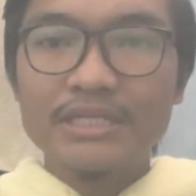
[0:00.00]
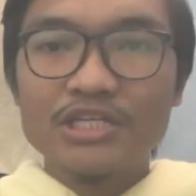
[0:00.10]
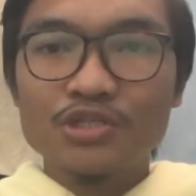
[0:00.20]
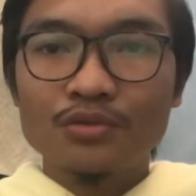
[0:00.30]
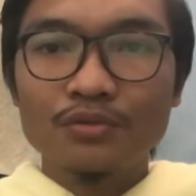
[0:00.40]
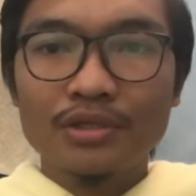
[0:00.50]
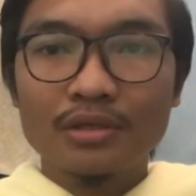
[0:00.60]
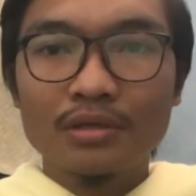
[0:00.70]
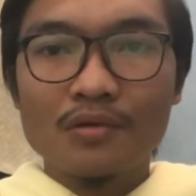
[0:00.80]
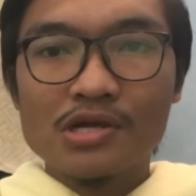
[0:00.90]
issue
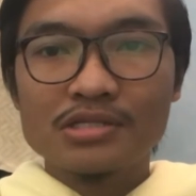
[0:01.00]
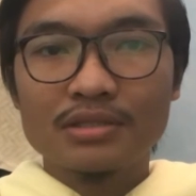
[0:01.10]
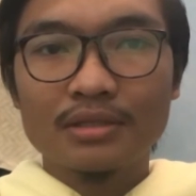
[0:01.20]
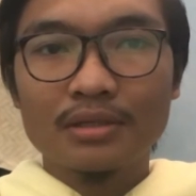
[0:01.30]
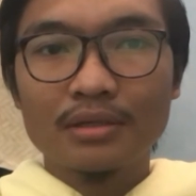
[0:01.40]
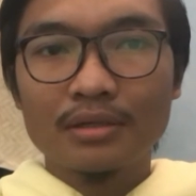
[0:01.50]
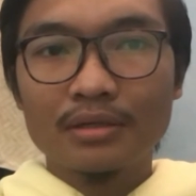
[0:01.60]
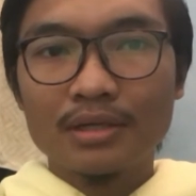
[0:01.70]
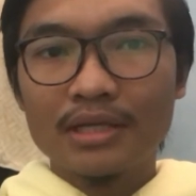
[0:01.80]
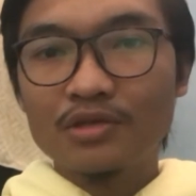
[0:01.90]
here was the
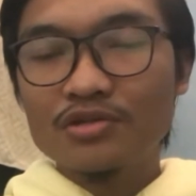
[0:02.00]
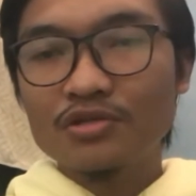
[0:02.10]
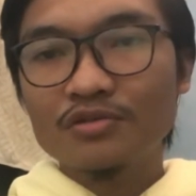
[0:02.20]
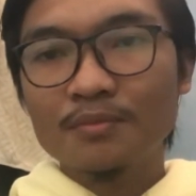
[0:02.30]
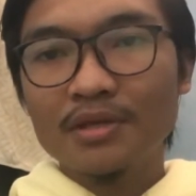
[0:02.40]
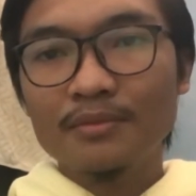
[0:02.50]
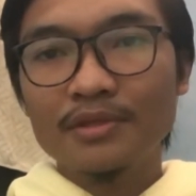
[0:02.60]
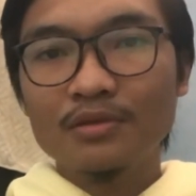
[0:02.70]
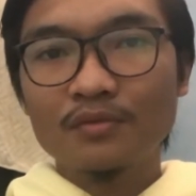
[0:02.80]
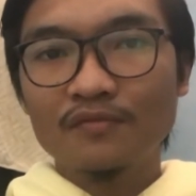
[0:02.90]
language used may
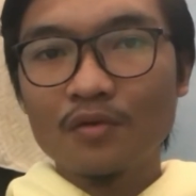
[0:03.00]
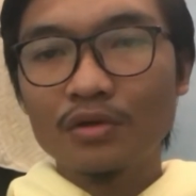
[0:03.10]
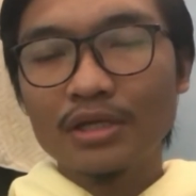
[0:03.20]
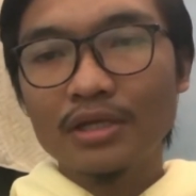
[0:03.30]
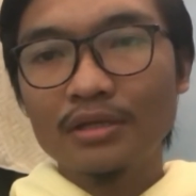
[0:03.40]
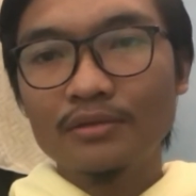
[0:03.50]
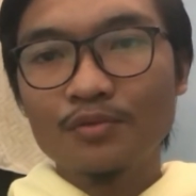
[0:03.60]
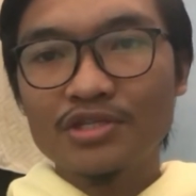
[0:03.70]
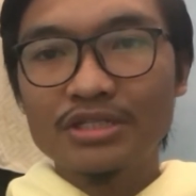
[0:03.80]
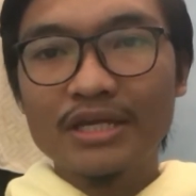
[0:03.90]
be to vote, in
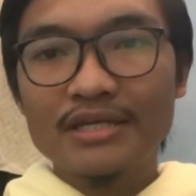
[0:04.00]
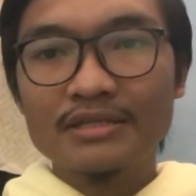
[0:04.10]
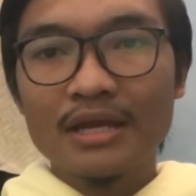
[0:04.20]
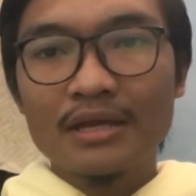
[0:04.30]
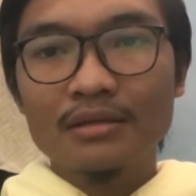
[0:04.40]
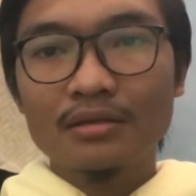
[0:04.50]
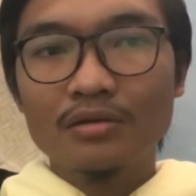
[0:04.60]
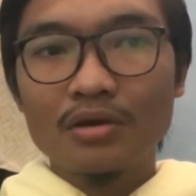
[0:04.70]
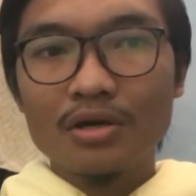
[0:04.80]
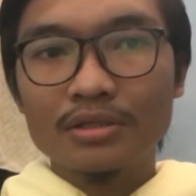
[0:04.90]
which case the
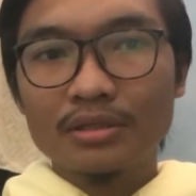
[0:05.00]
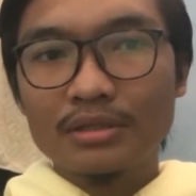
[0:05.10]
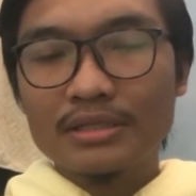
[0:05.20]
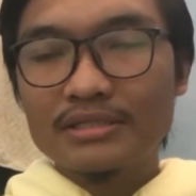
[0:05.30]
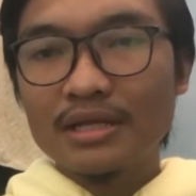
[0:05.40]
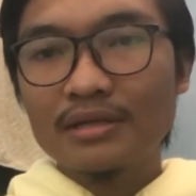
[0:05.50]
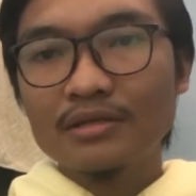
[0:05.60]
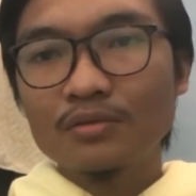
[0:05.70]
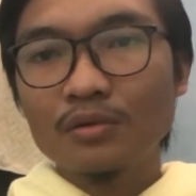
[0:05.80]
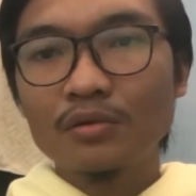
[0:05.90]
court is
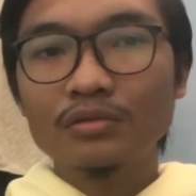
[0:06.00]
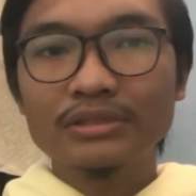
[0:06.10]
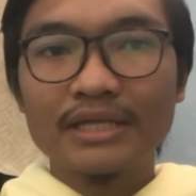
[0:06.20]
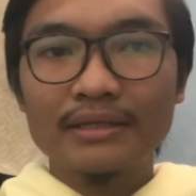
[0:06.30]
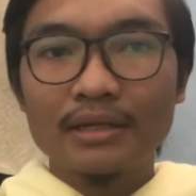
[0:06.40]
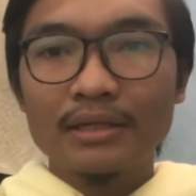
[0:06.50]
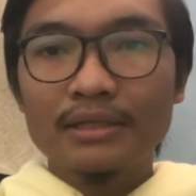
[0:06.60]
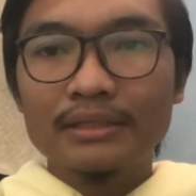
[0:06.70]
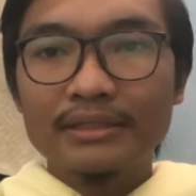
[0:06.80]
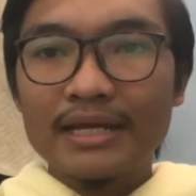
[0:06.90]
likely to hold that
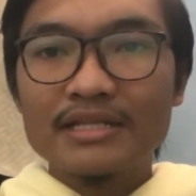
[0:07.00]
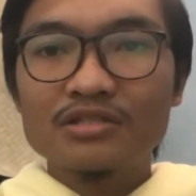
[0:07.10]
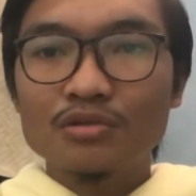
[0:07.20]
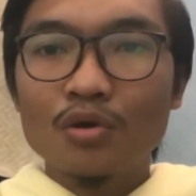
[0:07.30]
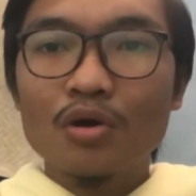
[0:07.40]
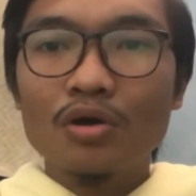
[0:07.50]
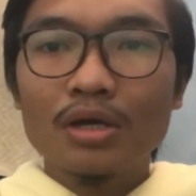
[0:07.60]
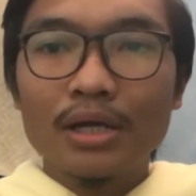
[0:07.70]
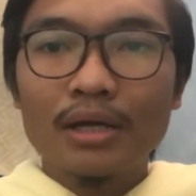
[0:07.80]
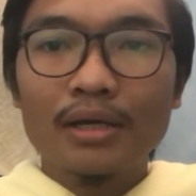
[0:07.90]
there is no
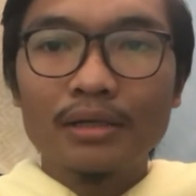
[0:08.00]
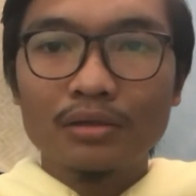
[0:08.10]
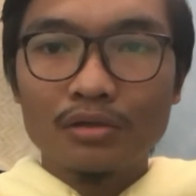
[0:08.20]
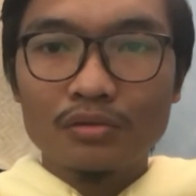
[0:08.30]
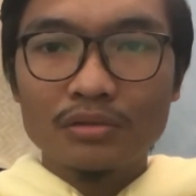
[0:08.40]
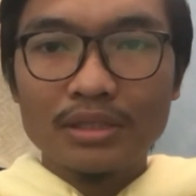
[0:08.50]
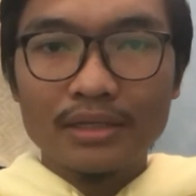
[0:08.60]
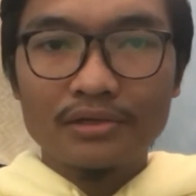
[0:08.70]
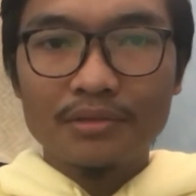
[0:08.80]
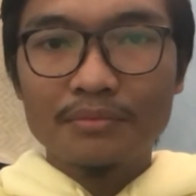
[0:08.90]
concluded
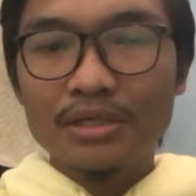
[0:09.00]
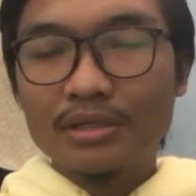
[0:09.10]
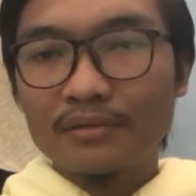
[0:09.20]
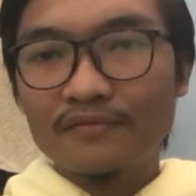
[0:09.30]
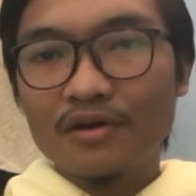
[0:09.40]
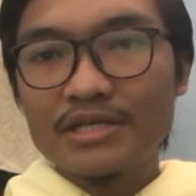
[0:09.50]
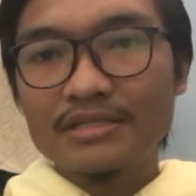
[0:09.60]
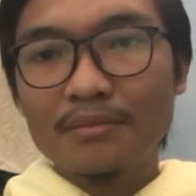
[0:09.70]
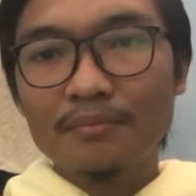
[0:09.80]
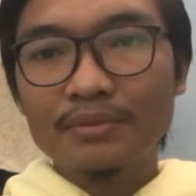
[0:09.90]
agreement. For
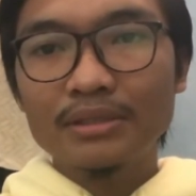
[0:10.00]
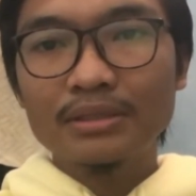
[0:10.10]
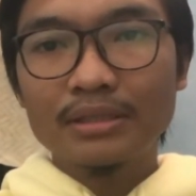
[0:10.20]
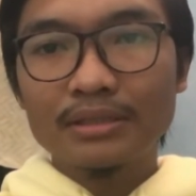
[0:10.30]
example,